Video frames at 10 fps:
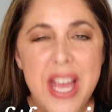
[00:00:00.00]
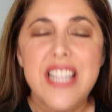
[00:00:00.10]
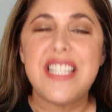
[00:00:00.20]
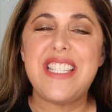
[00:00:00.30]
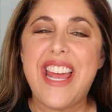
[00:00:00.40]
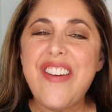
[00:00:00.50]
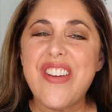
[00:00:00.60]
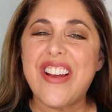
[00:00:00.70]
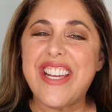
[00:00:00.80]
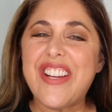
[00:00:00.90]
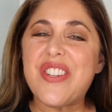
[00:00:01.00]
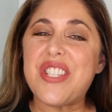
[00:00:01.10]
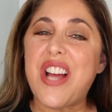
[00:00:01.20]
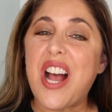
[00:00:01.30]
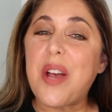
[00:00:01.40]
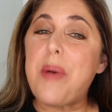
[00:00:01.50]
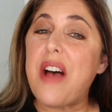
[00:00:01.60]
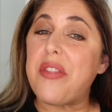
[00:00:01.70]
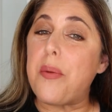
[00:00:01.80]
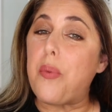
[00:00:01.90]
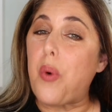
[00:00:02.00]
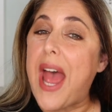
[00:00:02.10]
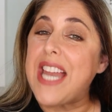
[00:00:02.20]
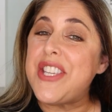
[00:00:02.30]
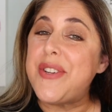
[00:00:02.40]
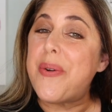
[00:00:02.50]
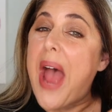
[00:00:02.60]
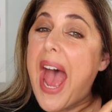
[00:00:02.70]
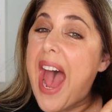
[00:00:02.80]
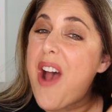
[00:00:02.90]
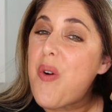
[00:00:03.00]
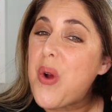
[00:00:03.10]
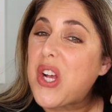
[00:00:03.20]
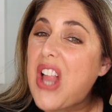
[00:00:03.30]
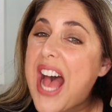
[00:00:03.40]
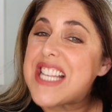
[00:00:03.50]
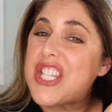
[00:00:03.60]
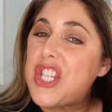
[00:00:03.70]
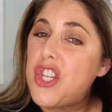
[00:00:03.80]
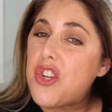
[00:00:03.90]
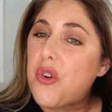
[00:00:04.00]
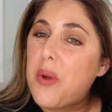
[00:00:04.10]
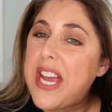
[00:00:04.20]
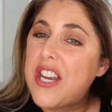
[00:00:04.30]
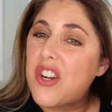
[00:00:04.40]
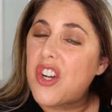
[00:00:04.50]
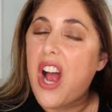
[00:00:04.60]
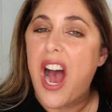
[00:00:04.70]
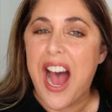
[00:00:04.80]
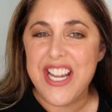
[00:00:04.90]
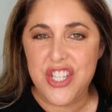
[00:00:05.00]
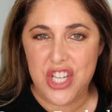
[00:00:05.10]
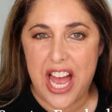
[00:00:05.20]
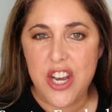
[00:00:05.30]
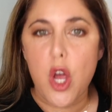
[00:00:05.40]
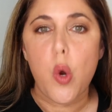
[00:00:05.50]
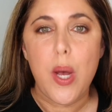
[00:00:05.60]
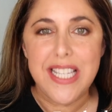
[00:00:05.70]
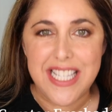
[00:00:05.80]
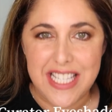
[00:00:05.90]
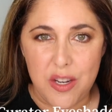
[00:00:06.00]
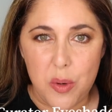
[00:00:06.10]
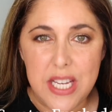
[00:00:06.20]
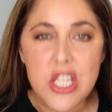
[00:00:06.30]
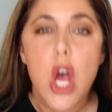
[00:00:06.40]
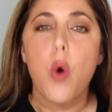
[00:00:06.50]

Today we are here to talk about the brand new Hourglass Curator eyeshadow series.